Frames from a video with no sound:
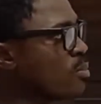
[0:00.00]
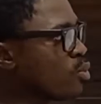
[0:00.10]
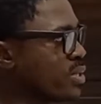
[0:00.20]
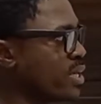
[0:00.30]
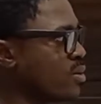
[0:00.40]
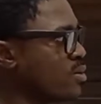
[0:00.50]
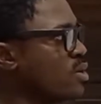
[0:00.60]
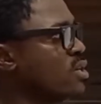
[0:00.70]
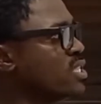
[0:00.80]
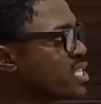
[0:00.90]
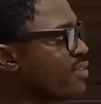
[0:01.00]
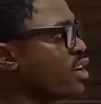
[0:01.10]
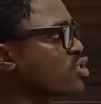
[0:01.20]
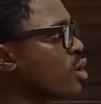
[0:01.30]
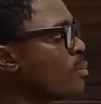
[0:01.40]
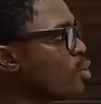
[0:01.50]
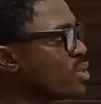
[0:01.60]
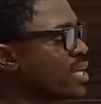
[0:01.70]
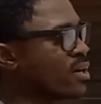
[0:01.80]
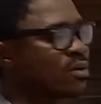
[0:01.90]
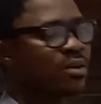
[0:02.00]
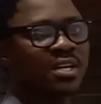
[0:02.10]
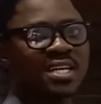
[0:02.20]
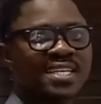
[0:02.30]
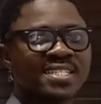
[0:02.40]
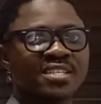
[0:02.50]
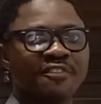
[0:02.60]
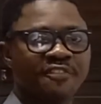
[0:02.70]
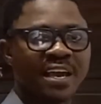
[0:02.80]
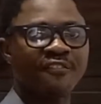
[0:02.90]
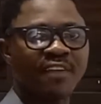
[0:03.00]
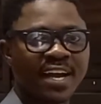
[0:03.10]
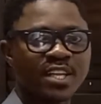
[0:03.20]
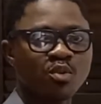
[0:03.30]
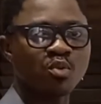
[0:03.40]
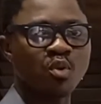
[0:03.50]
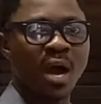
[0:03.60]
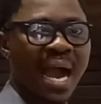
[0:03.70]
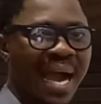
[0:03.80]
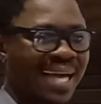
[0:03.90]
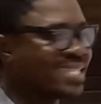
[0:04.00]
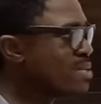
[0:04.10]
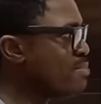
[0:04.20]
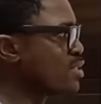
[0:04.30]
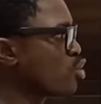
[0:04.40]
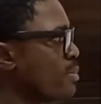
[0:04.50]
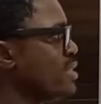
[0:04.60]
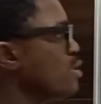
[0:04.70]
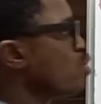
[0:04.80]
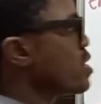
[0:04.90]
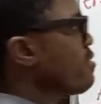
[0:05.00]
model. The evaluation model is the fair value at the measurement. So the